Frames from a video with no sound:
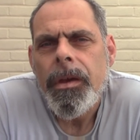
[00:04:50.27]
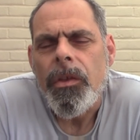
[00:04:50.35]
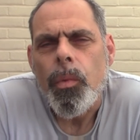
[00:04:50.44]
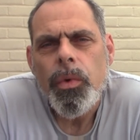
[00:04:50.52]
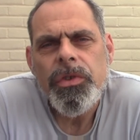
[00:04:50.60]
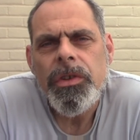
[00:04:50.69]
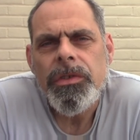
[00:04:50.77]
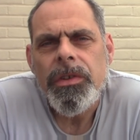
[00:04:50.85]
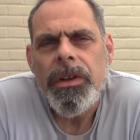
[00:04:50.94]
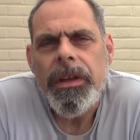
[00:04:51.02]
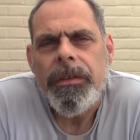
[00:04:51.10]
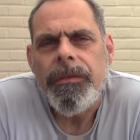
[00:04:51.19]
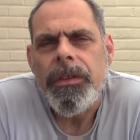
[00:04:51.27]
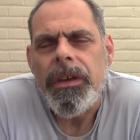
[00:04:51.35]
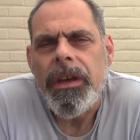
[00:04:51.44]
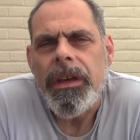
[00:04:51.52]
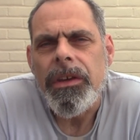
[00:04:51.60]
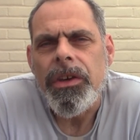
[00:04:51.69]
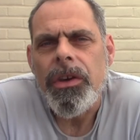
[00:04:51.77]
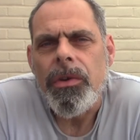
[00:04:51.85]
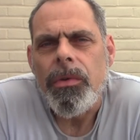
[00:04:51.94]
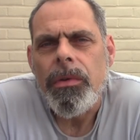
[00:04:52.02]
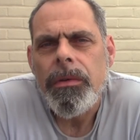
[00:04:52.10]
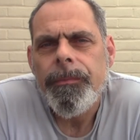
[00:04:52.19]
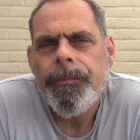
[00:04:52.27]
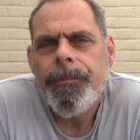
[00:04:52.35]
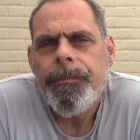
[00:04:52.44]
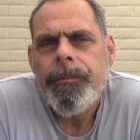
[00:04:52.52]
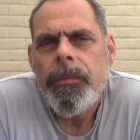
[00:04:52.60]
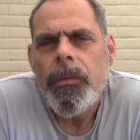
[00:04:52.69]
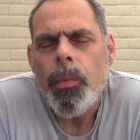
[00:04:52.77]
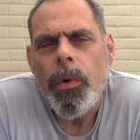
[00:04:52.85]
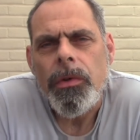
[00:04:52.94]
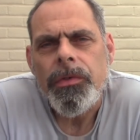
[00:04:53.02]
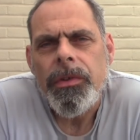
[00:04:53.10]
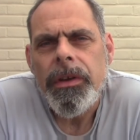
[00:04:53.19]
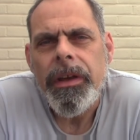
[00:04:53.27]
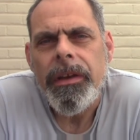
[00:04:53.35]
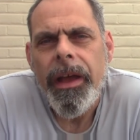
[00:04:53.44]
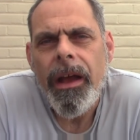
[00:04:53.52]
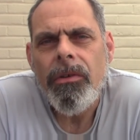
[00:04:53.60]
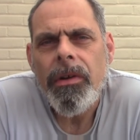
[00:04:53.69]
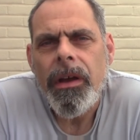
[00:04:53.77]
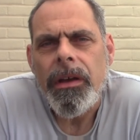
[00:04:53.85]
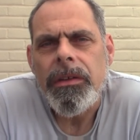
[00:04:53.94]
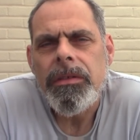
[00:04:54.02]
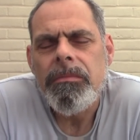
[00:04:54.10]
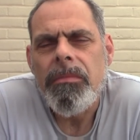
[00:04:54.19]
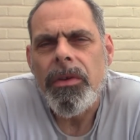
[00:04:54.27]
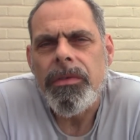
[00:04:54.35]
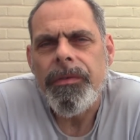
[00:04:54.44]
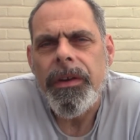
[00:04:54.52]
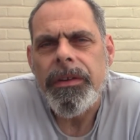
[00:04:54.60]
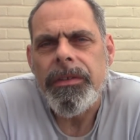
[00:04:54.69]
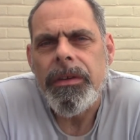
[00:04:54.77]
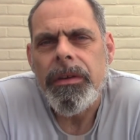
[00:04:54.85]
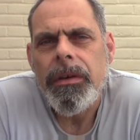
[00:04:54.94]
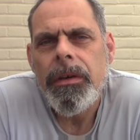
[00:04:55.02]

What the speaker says: that wishing to leave the EU was, in our case, motivated